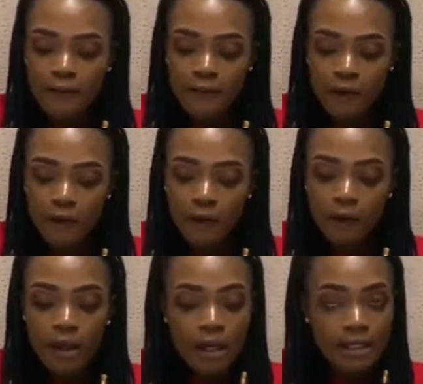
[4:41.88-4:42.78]
for
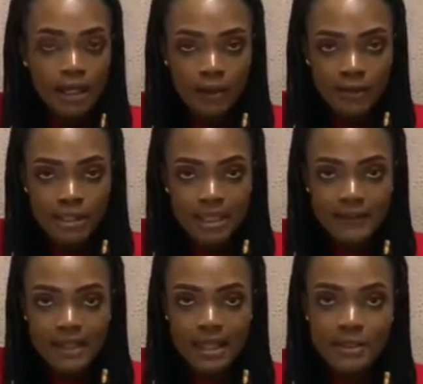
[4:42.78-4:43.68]
the
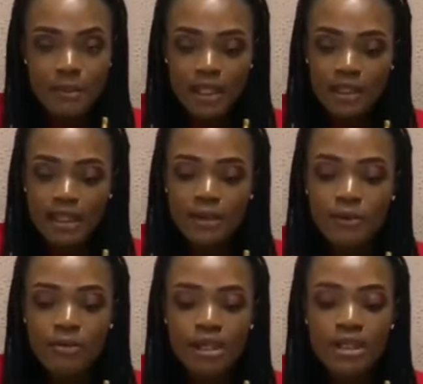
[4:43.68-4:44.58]
unsafe days, meaning that the
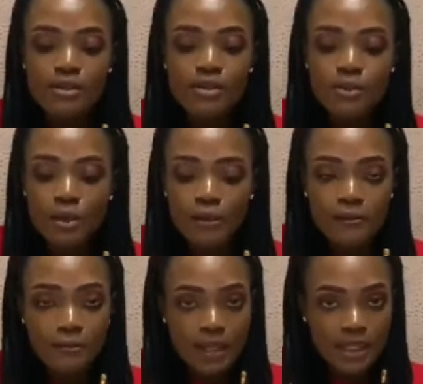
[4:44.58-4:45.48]
remaining
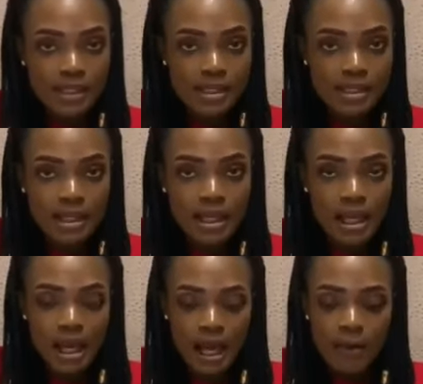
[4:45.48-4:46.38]
12 beads,
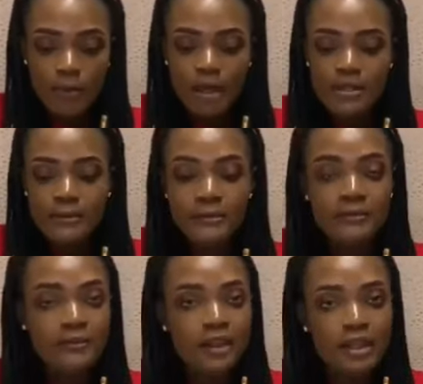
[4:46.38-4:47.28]
I'm going to
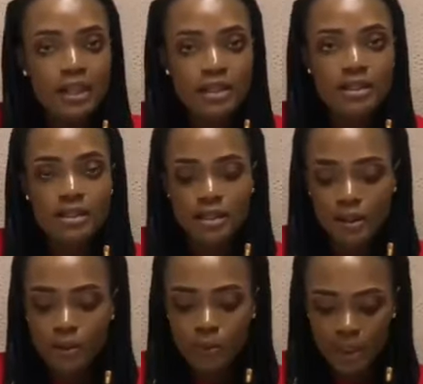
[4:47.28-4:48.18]
fill it
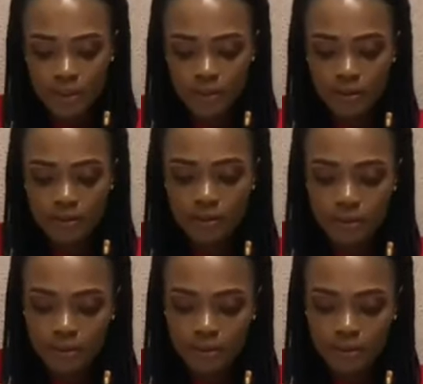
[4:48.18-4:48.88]
with